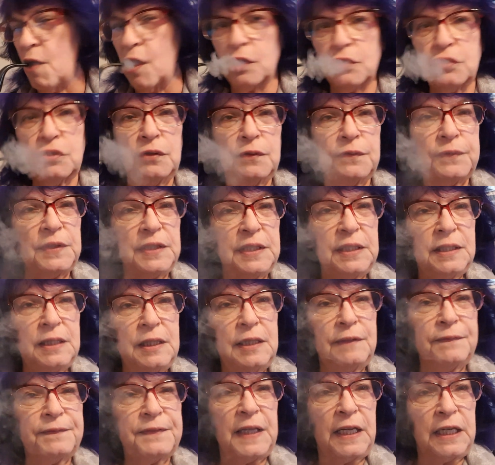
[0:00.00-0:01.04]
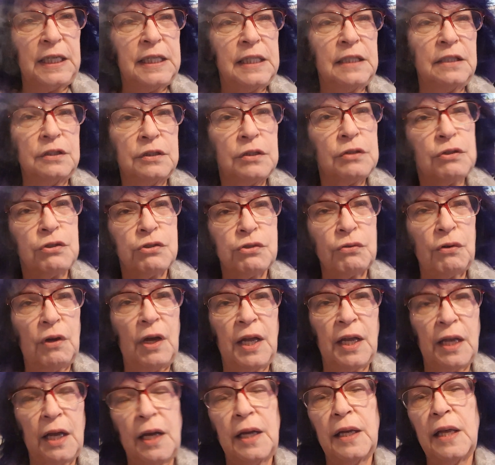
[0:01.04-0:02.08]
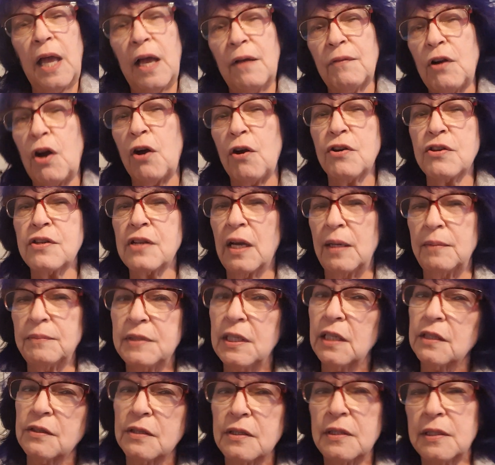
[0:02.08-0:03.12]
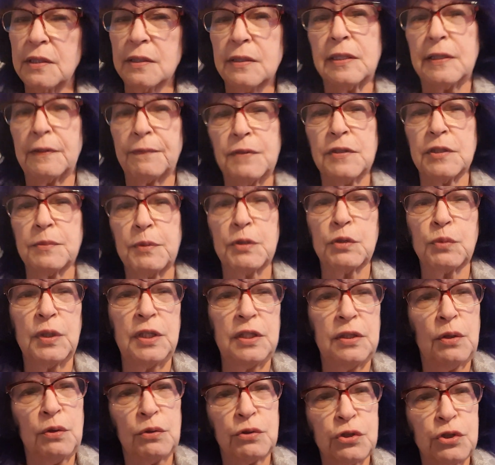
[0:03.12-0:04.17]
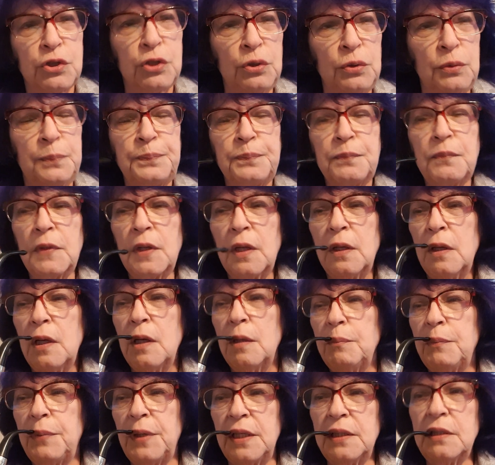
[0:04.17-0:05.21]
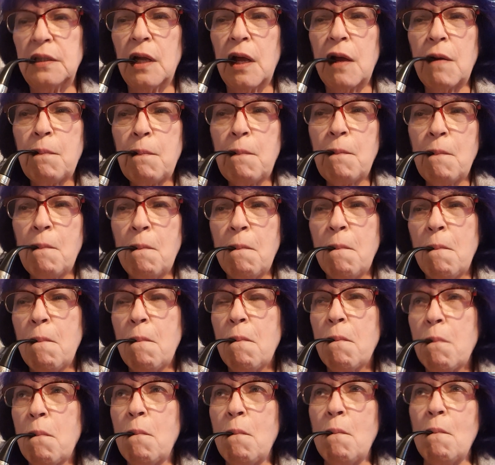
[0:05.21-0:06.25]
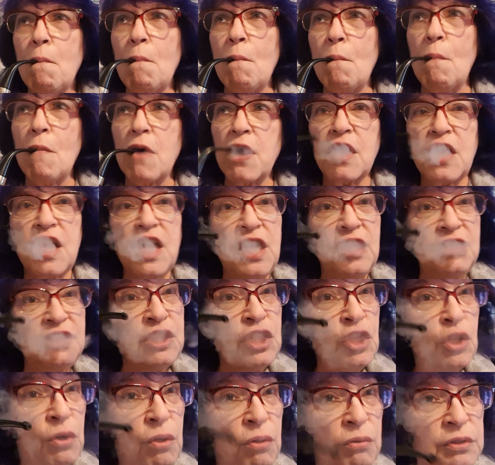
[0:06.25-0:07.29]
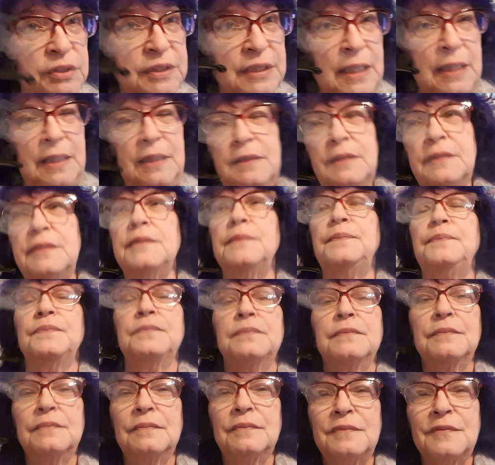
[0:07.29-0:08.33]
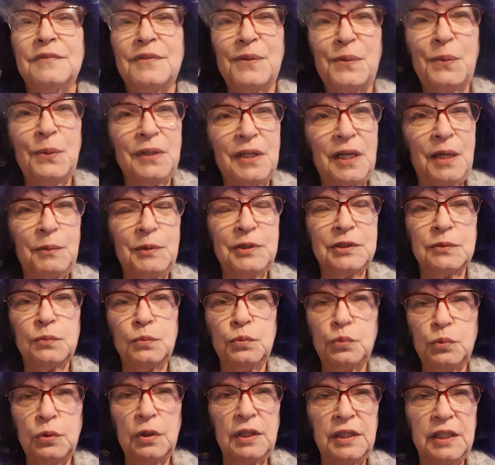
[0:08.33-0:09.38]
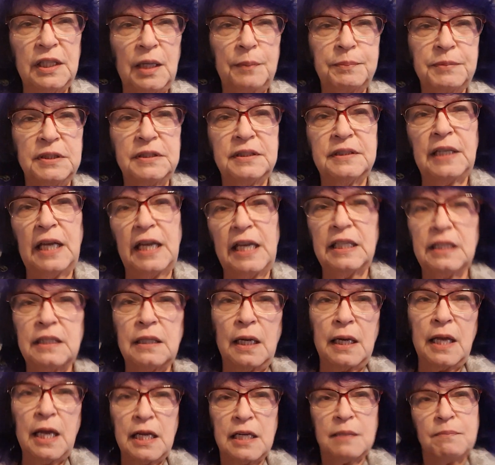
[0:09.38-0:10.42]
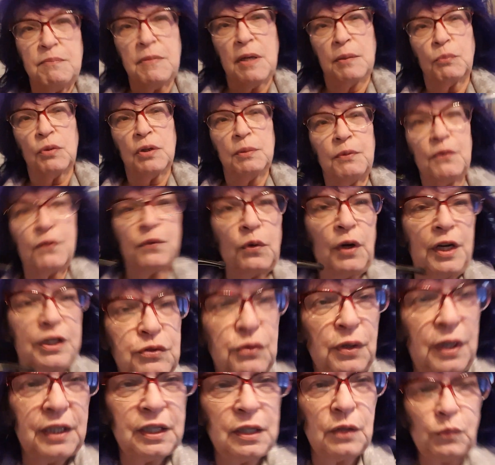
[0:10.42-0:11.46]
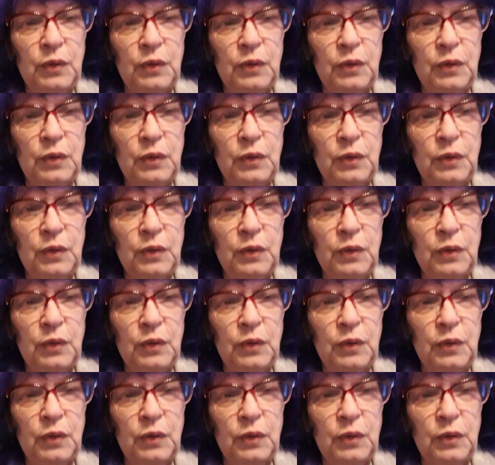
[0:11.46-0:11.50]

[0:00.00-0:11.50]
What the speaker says: truthfully, if they get a little dry, I have a hard time telling the difference between those two. But in the old days, when I was really up to date and I had a memory before I drank it